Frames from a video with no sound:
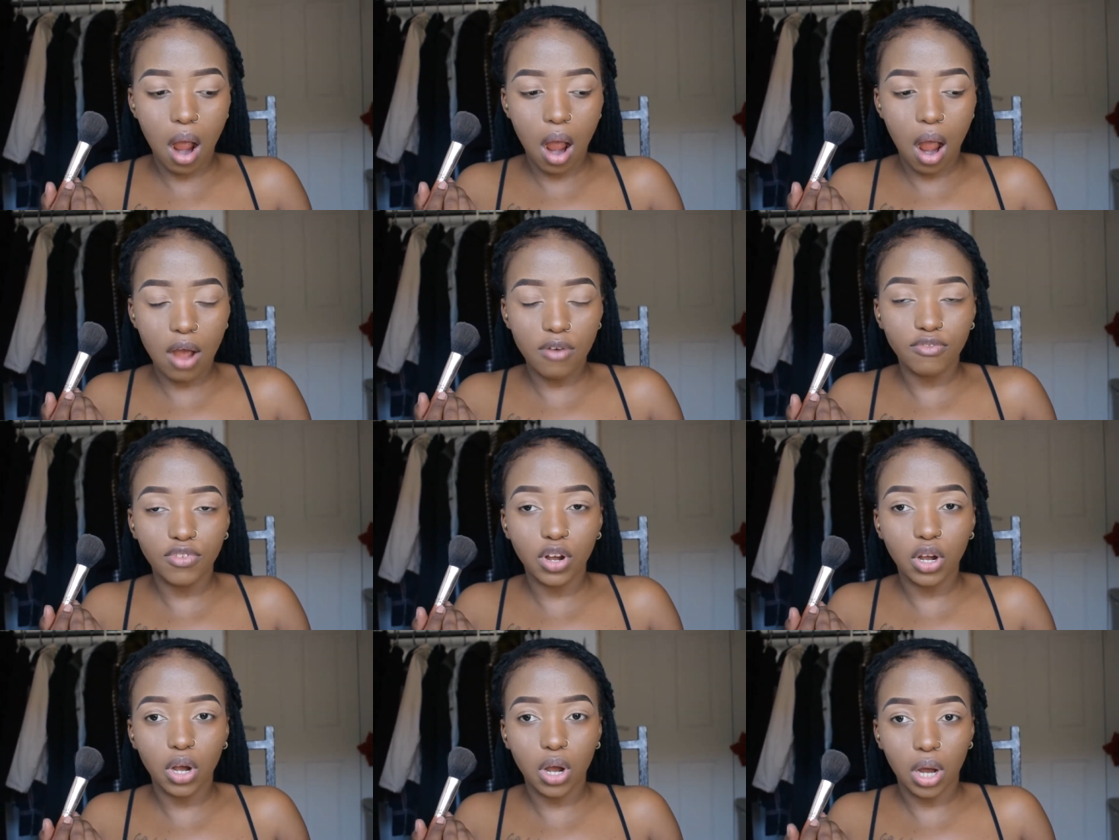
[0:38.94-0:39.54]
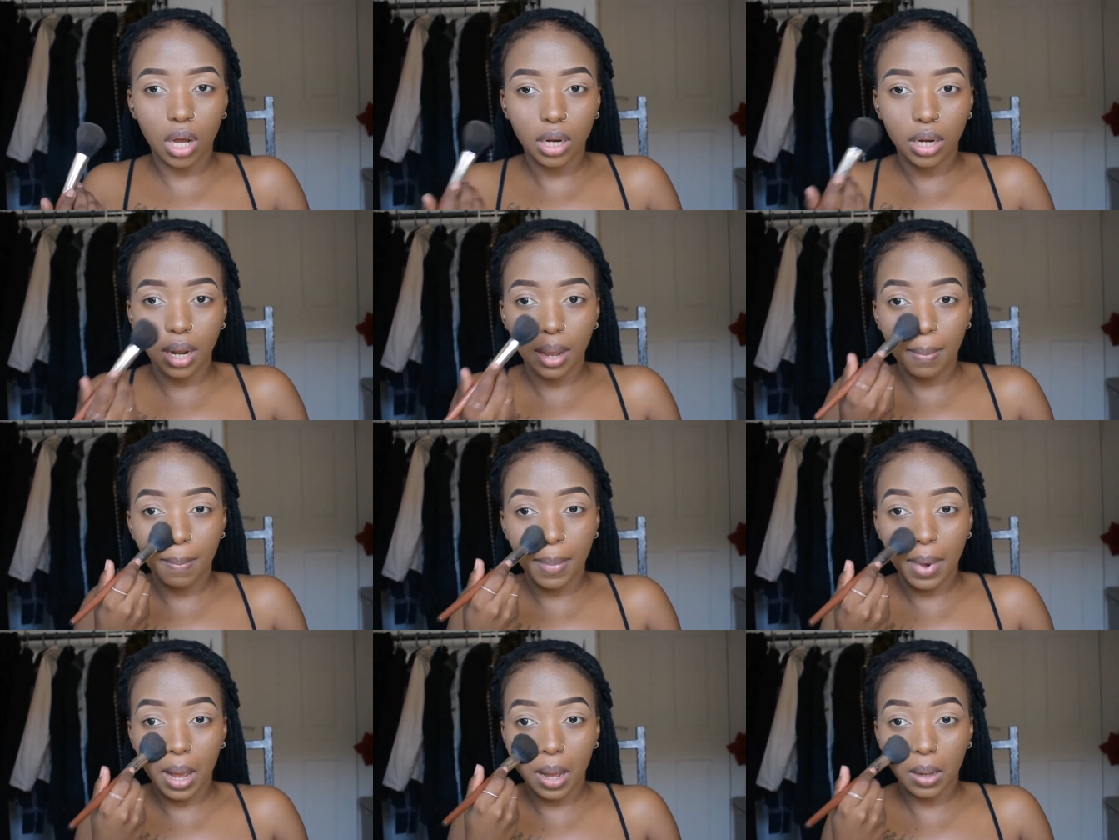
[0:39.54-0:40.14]
I forgot
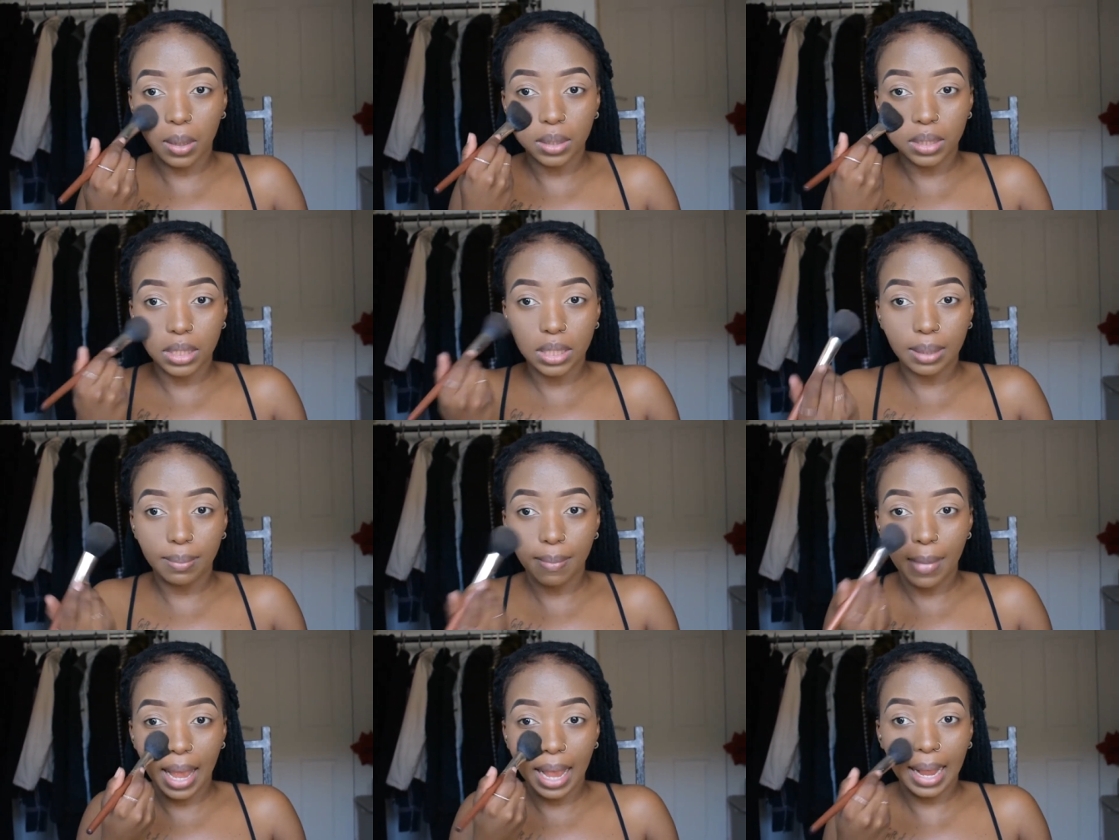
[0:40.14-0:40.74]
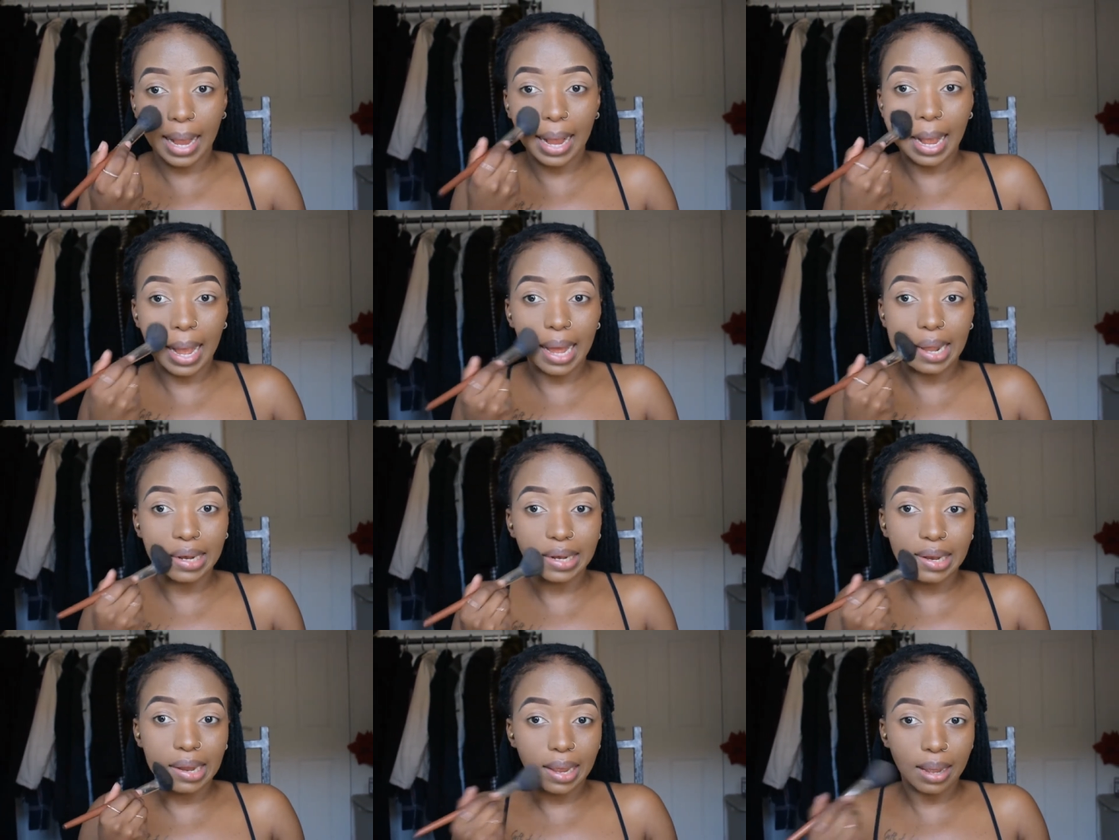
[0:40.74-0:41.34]
about my
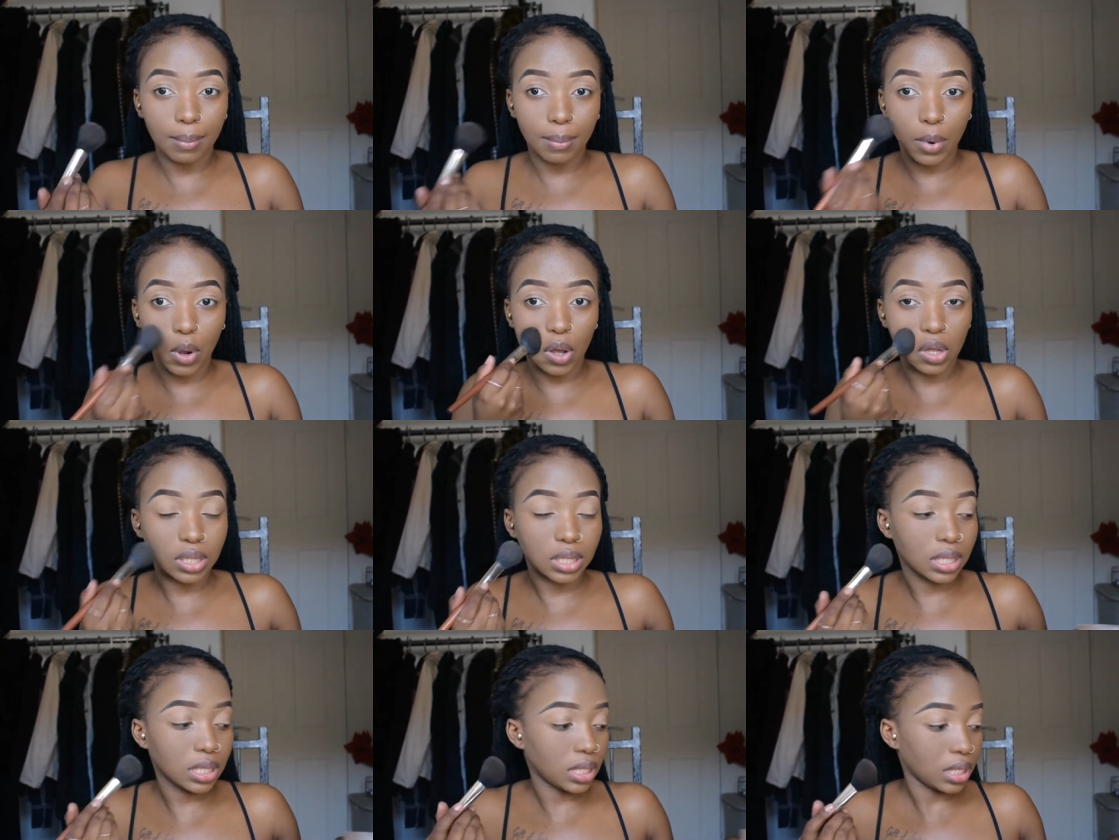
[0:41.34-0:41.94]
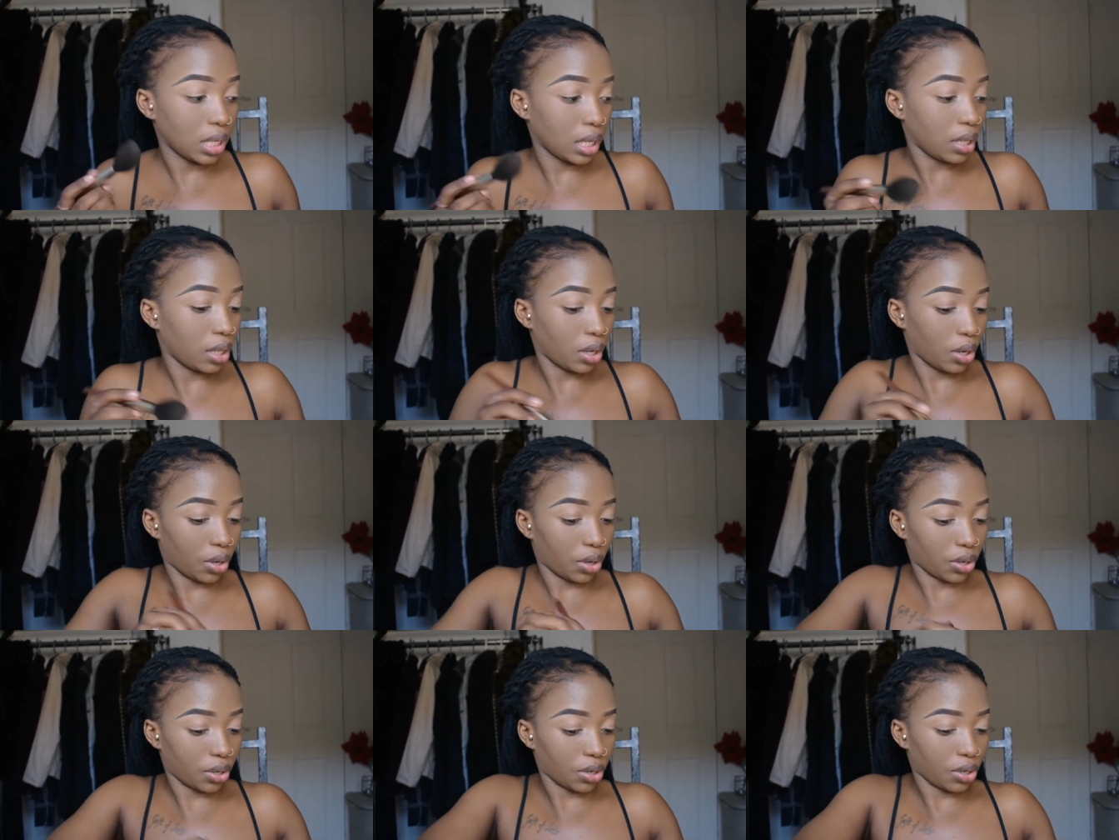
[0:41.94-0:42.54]
goddamn
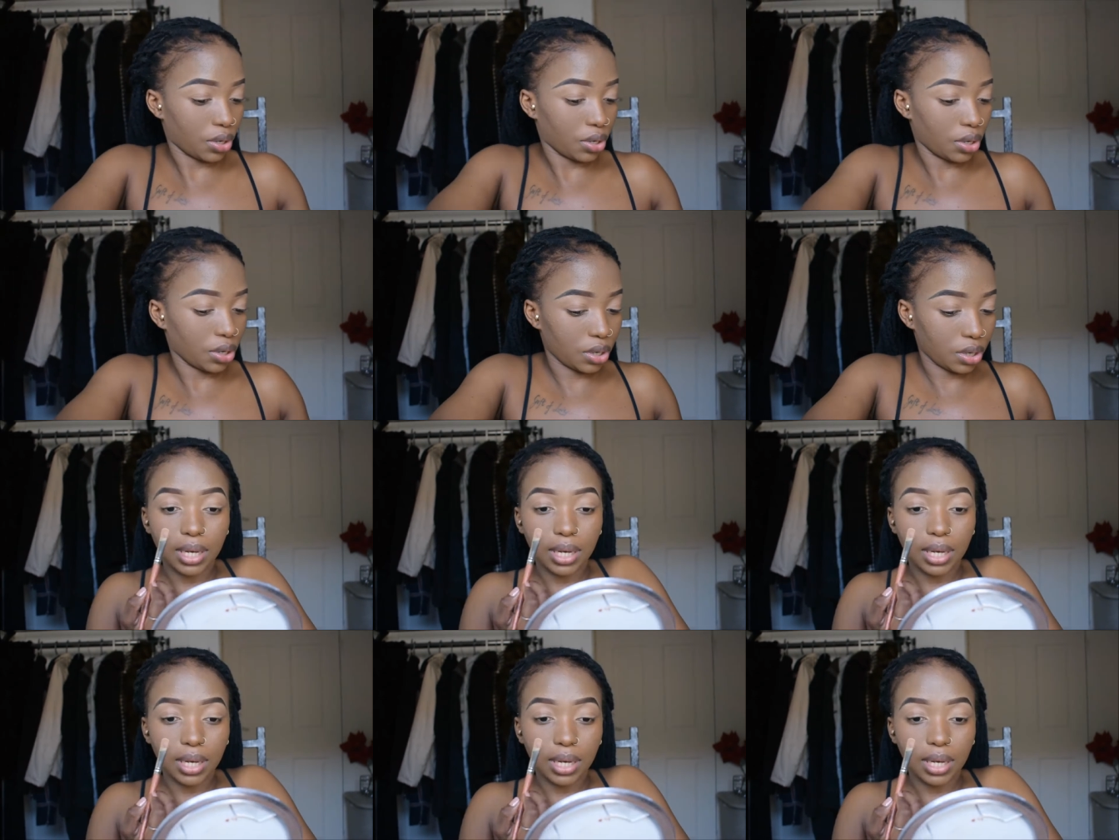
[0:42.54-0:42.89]
concealer.